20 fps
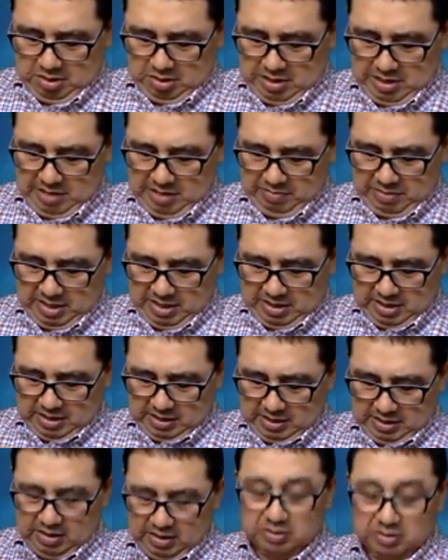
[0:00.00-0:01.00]
lap like
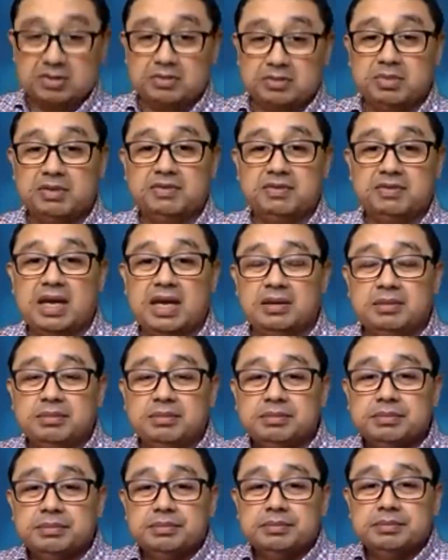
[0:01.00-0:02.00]
this, and you should be fine.
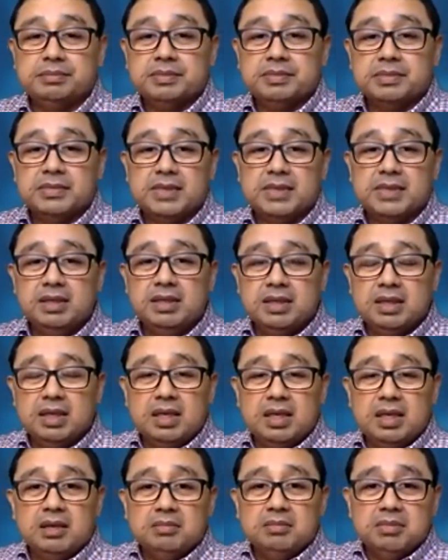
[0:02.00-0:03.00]
Okay.
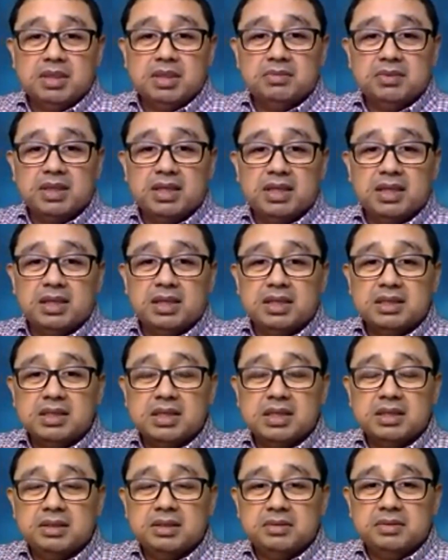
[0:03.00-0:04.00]
But what others
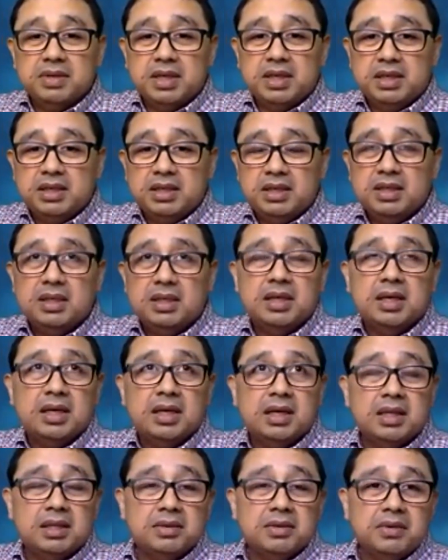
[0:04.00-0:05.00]
are doing,
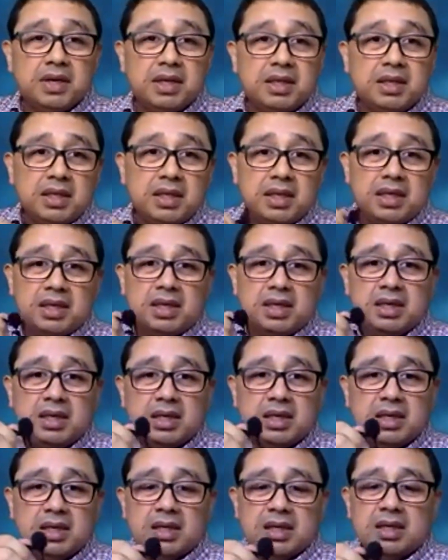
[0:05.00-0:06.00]
the way the
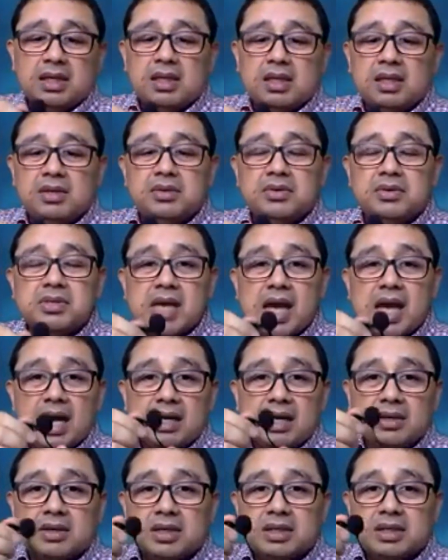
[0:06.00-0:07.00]
news
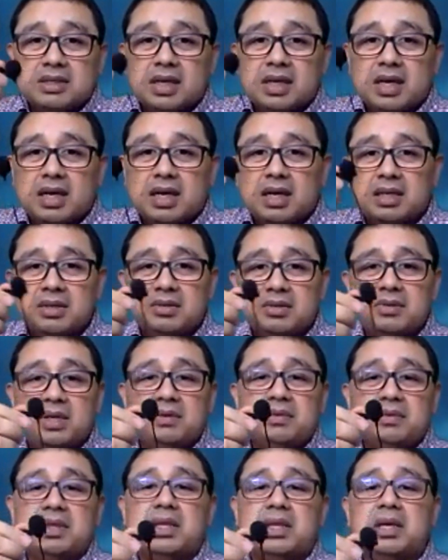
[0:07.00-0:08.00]
anchors are
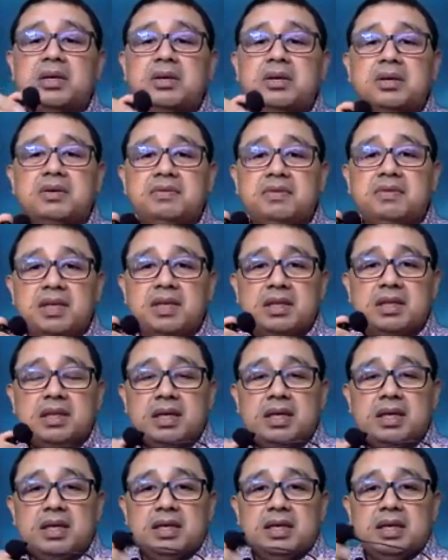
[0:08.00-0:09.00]
doing when they go on field,
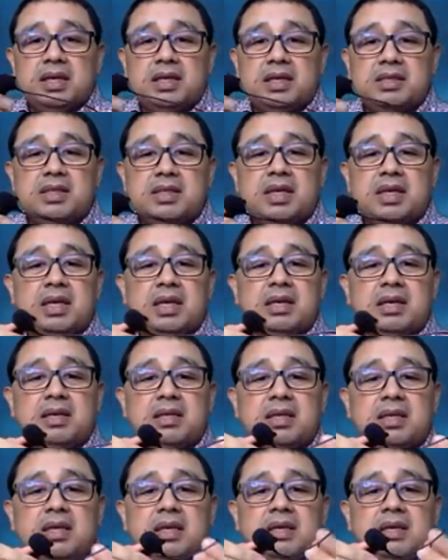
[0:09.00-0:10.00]
is they
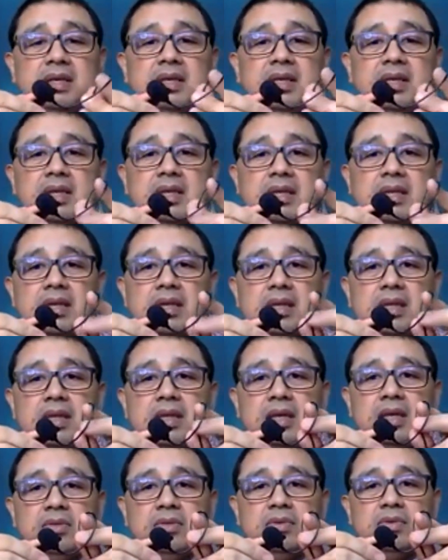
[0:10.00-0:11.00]

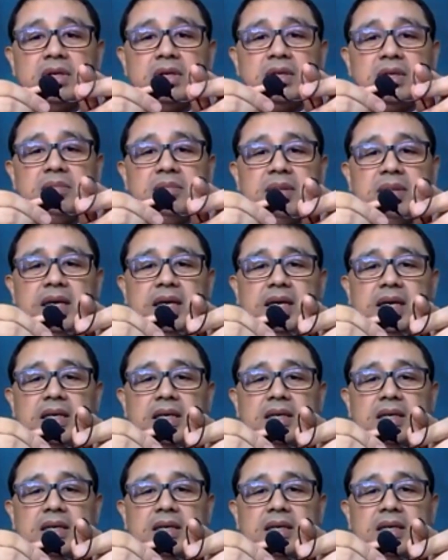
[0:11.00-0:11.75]
twirl the mic